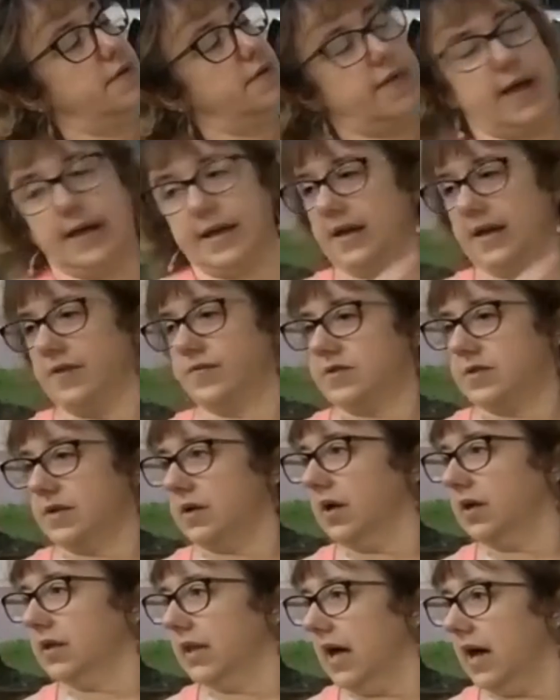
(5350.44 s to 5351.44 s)
that gives it
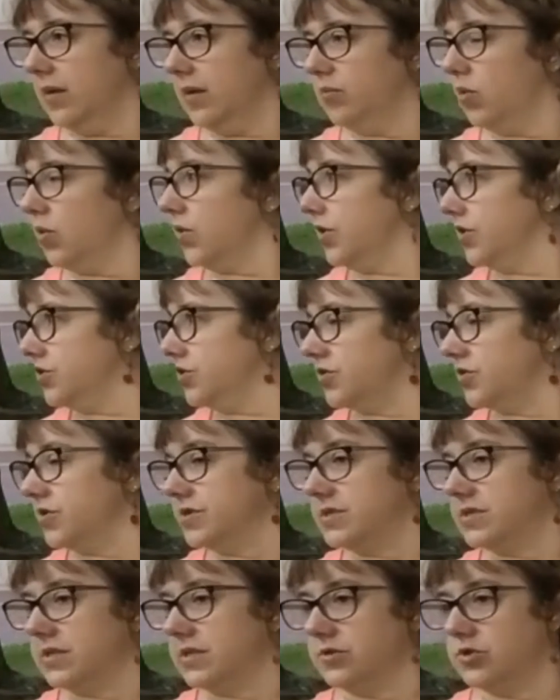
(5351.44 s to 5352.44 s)
a lot more
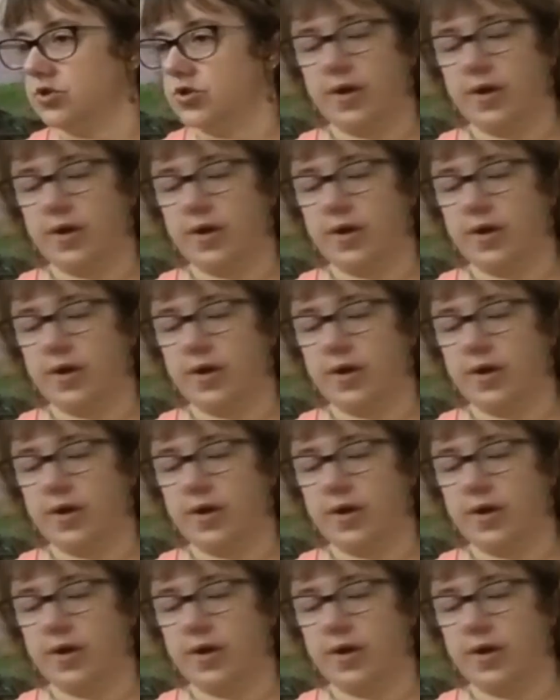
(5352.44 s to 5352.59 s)
interest than